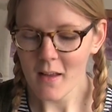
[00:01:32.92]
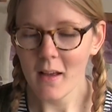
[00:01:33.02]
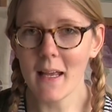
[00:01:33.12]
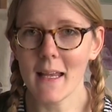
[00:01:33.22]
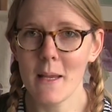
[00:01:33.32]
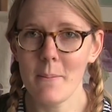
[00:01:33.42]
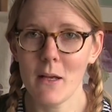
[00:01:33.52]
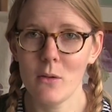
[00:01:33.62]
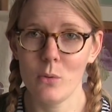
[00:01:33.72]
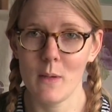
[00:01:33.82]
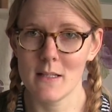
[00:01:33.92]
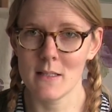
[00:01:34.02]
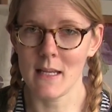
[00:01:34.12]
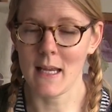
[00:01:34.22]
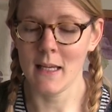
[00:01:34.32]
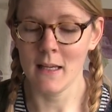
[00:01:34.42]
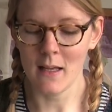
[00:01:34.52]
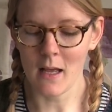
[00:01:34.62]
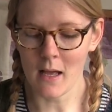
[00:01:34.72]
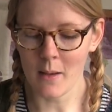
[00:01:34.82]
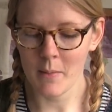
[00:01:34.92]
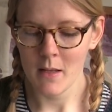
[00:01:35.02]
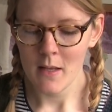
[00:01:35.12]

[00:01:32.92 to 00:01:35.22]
Yeah, I came back on the Wednesday, and